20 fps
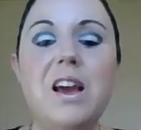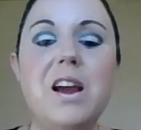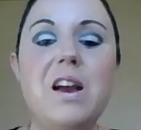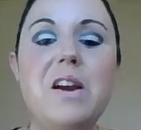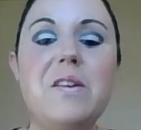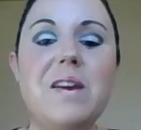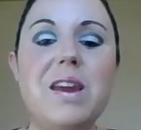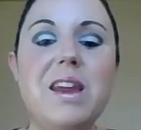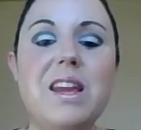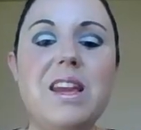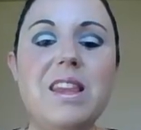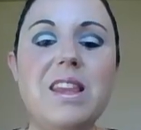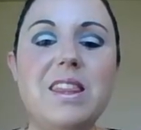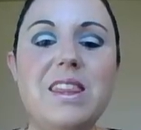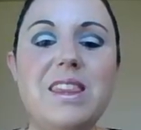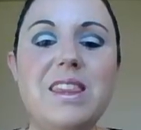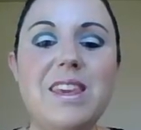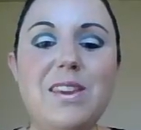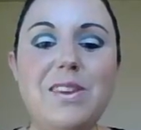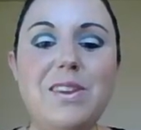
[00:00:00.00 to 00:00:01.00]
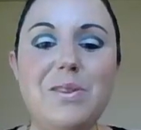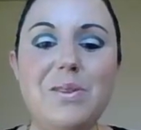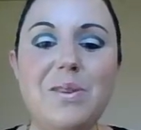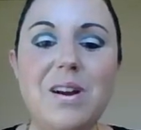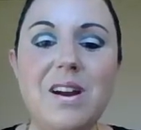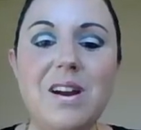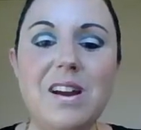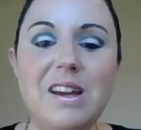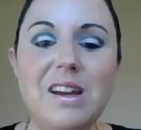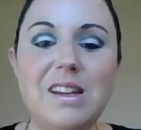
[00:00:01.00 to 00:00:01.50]
alright, thank you
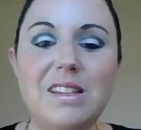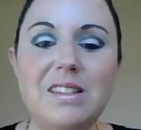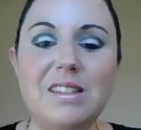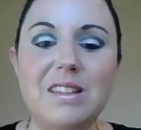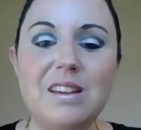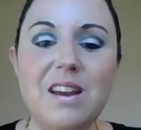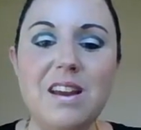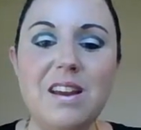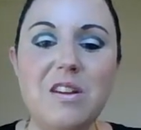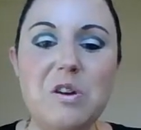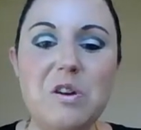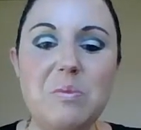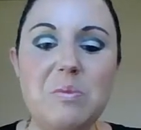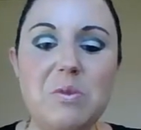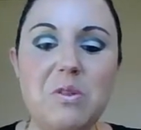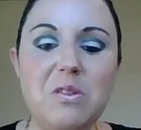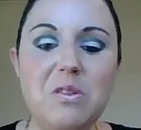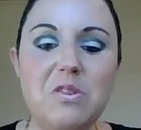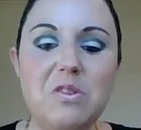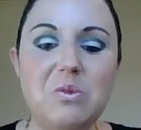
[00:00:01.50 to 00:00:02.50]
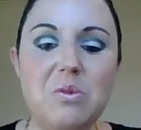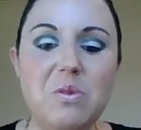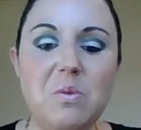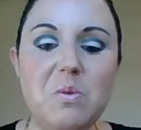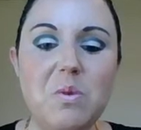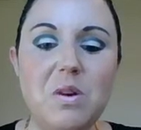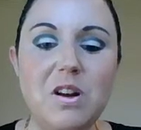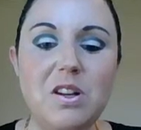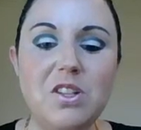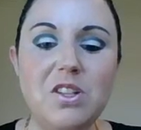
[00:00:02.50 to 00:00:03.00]
guys. I hope you enjoy
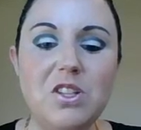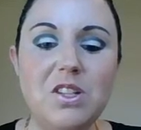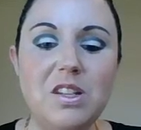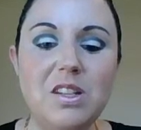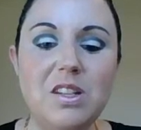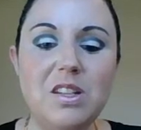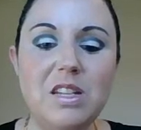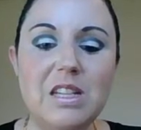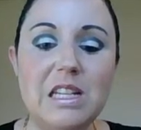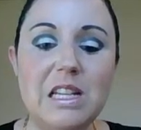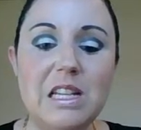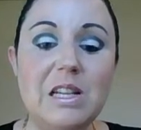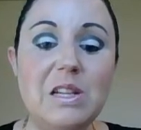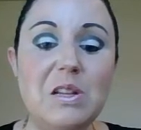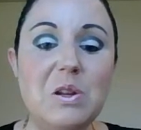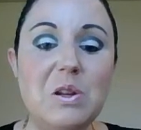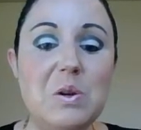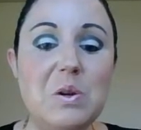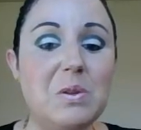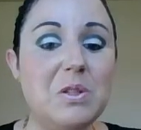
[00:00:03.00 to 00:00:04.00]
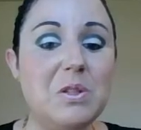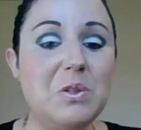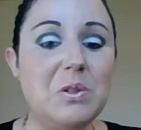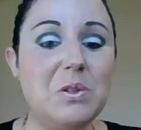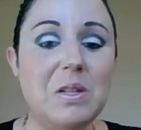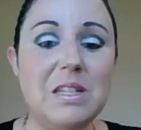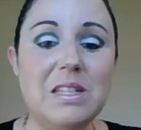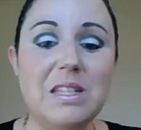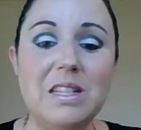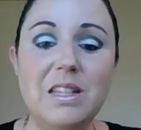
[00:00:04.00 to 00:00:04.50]
watching it. I know it's
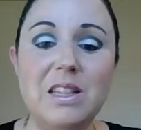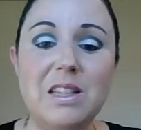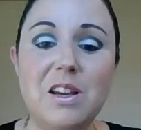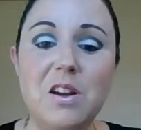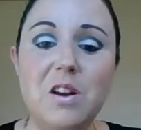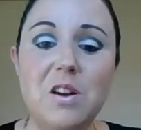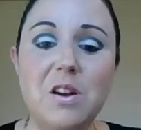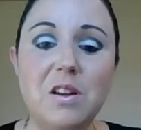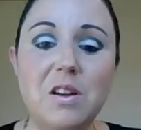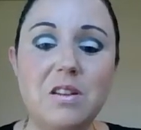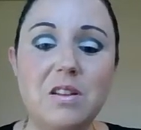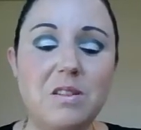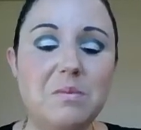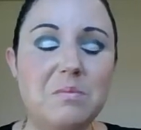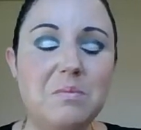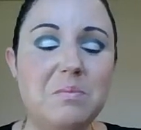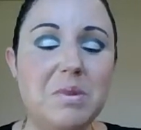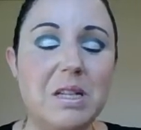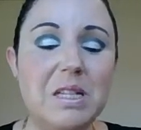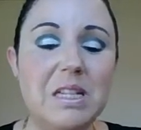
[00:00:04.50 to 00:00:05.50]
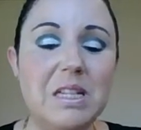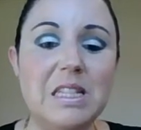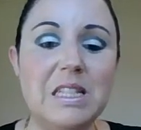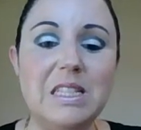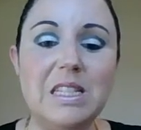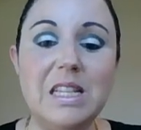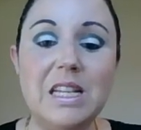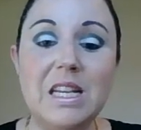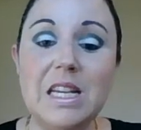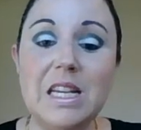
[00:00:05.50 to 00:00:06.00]
crazy long, but
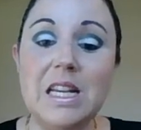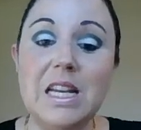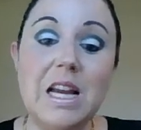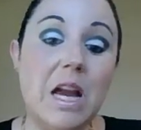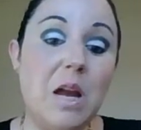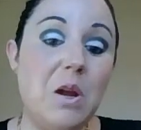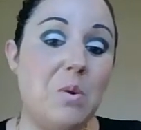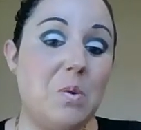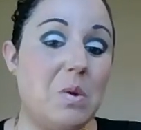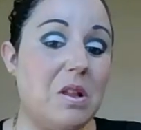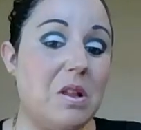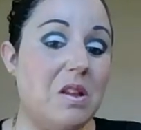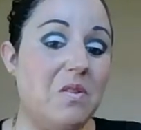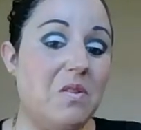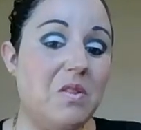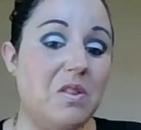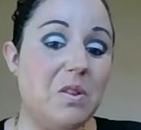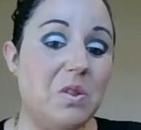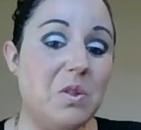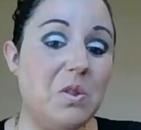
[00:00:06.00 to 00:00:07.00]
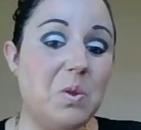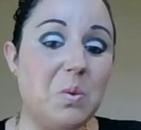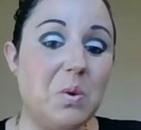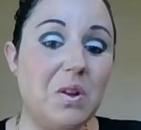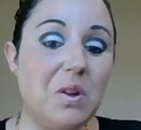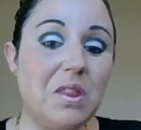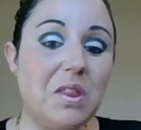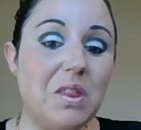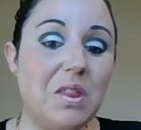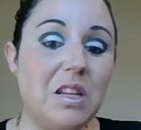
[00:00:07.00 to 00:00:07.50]
I really feel it's
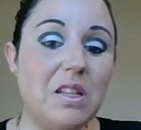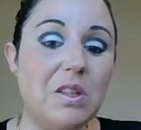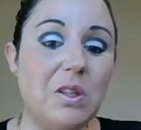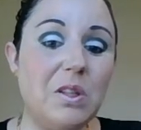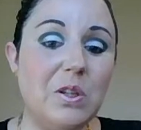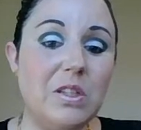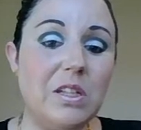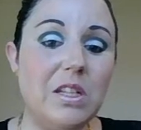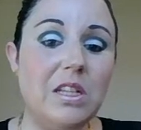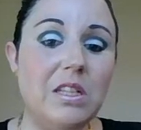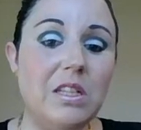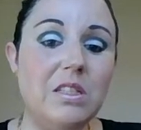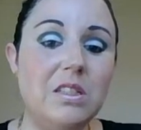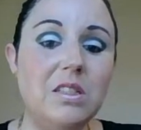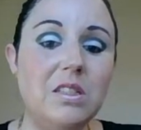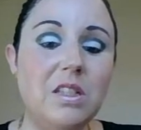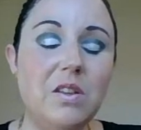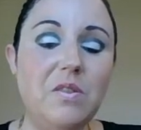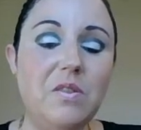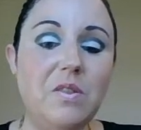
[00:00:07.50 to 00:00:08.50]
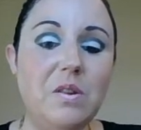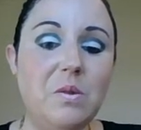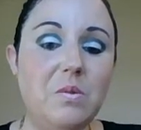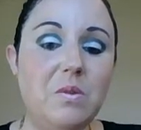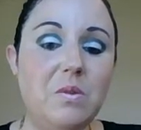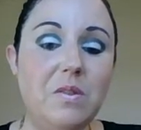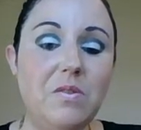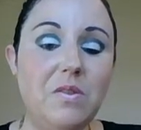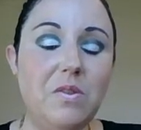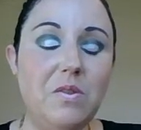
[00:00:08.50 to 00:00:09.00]
worth it learning. If you
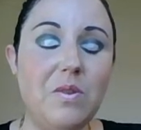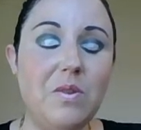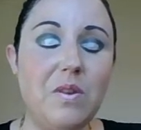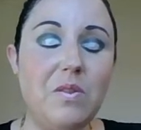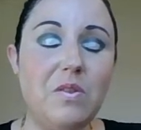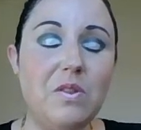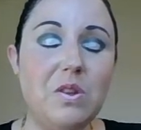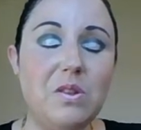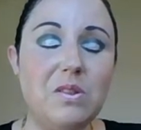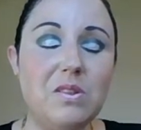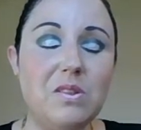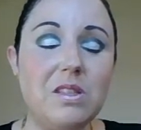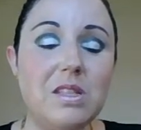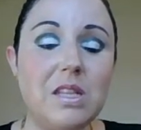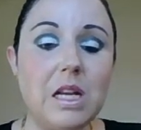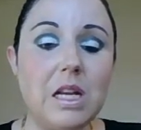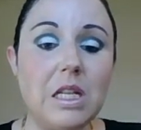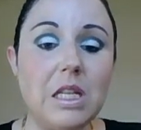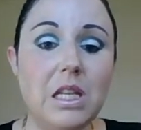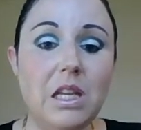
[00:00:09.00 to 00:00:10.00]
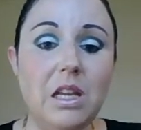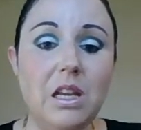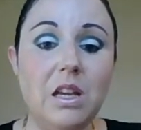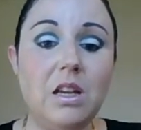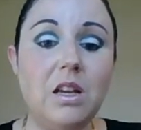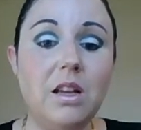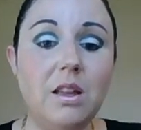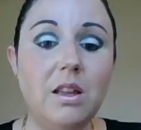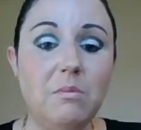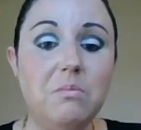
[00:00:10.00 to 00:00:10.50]
never use this
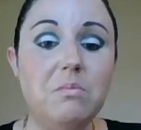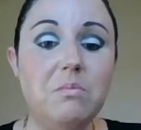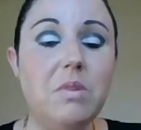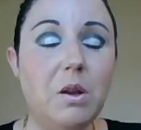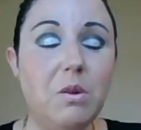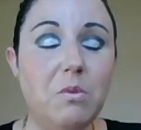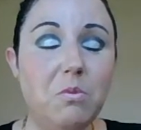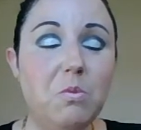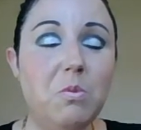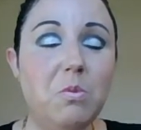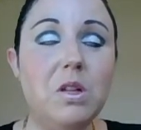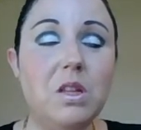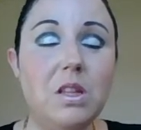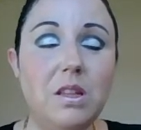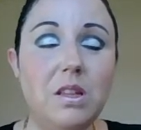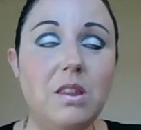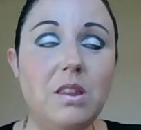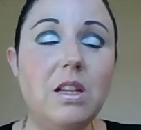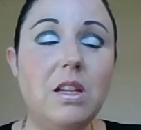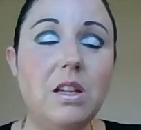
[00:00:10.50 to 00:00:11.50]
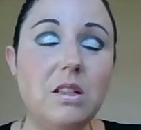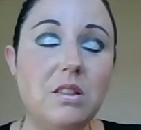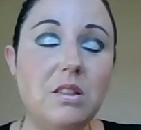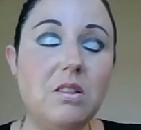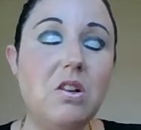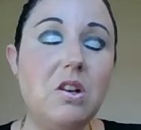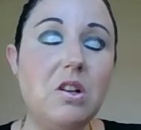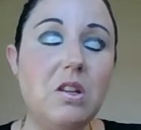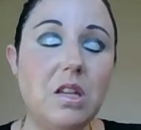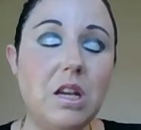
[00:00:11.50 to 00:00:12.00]
technique, I really think it's a
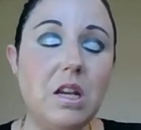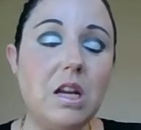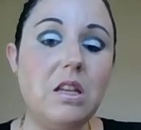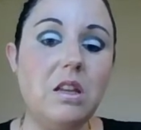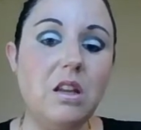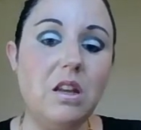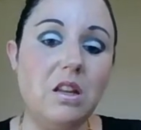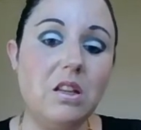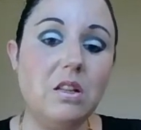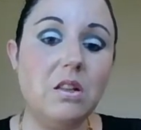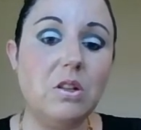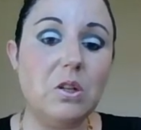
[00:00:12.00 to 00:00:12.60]
good technique to